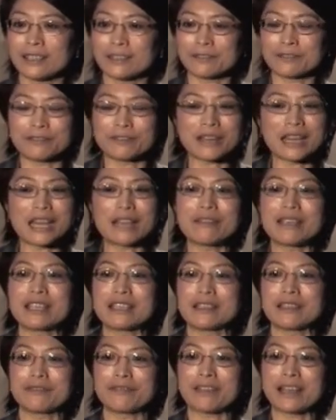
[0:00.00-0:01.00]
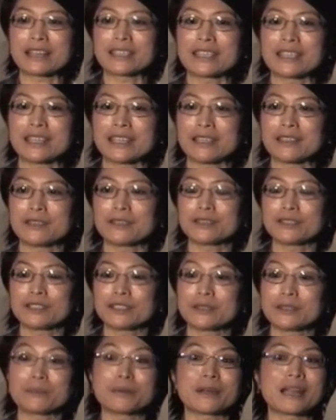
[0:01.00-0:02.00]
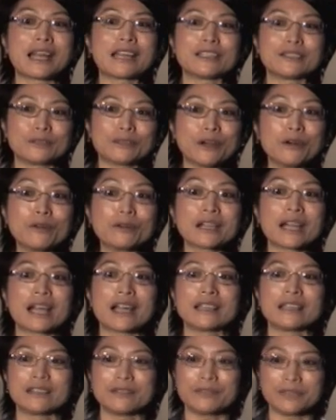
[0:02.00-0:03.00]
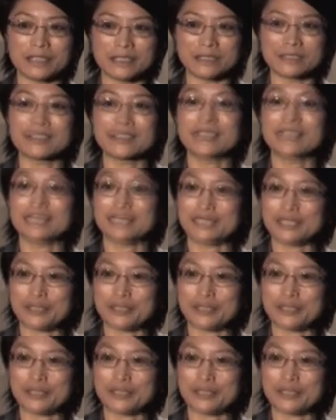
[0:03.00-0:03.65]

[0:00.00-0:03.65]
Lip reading: very effective to apply to all kinds of fields.